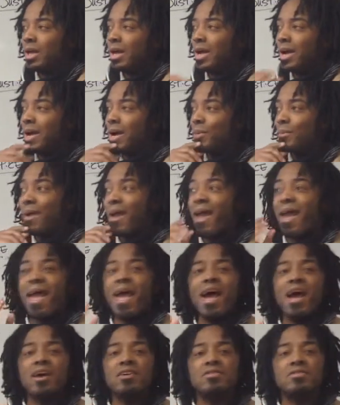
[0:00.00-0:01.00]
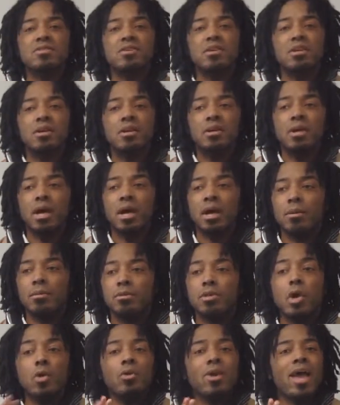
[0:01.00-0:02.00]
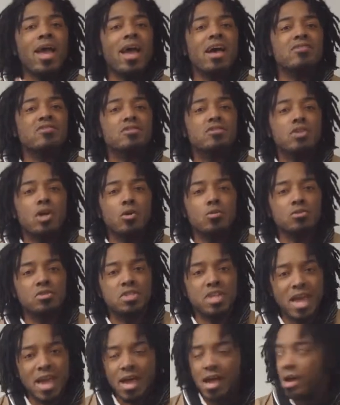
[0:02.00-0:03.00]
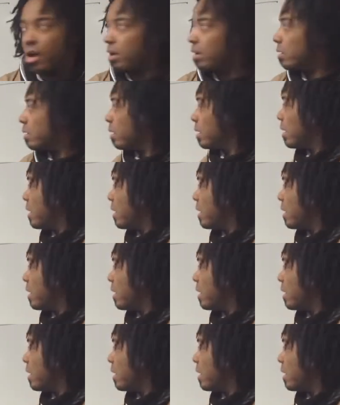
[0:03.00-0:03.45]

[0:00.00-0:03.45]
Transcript: Um, ask, uh, don't ask, don't tell.